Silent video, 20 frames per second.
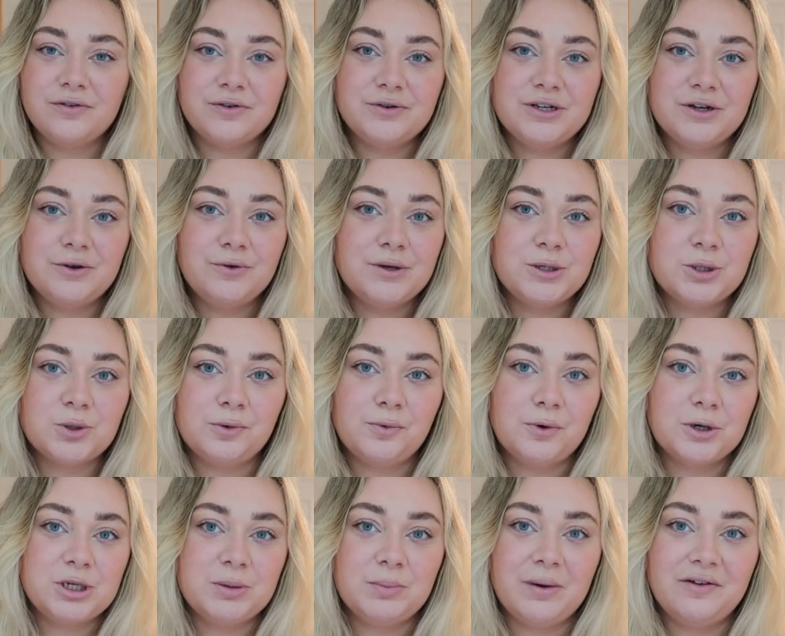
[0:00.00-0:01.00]
if you do enjoy
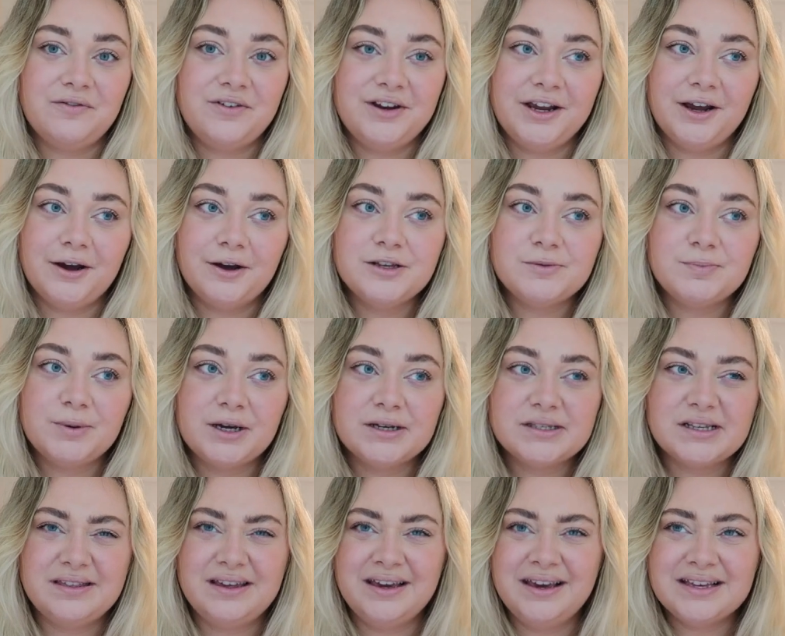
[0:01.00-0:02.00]
watching my videos,
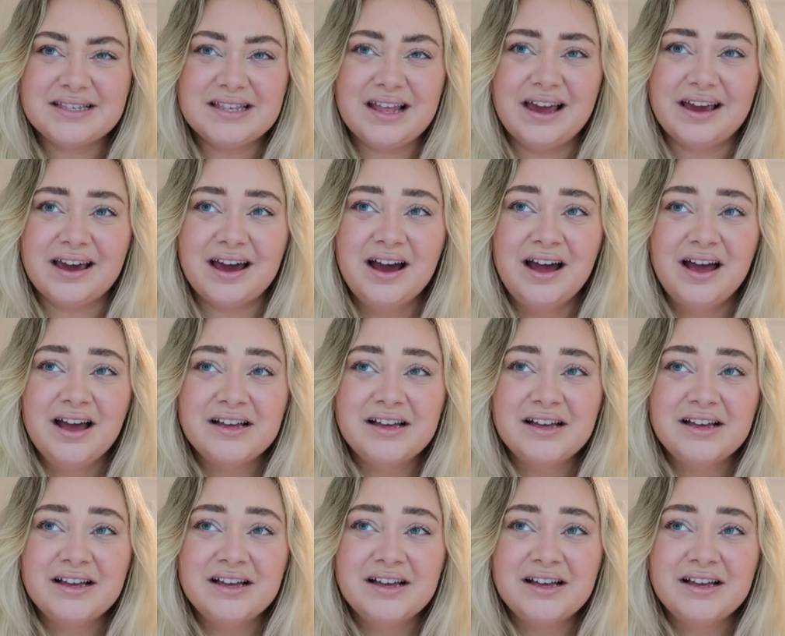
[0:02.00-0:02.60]
because I think it's like